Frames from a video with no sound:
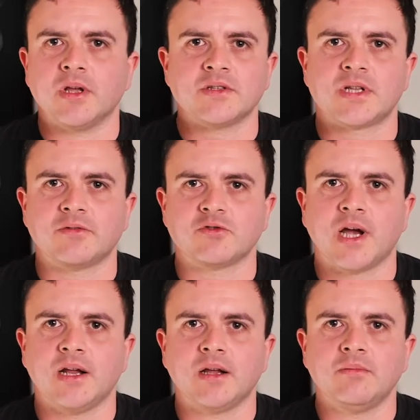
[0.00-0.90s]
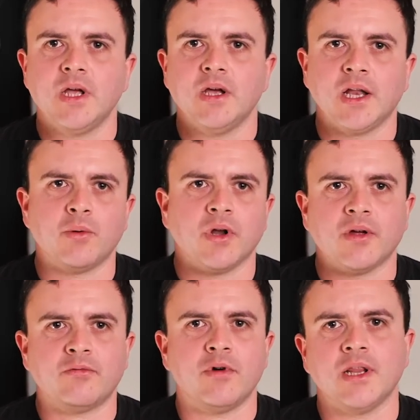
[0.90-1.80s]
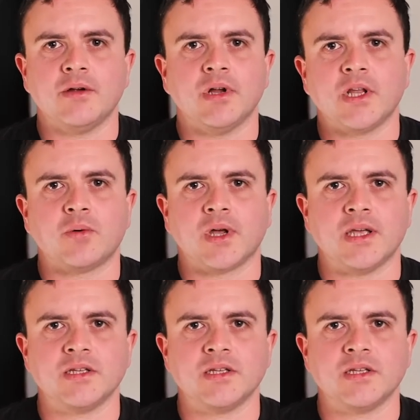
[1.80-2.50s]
and staff training. And they want a really, really quick,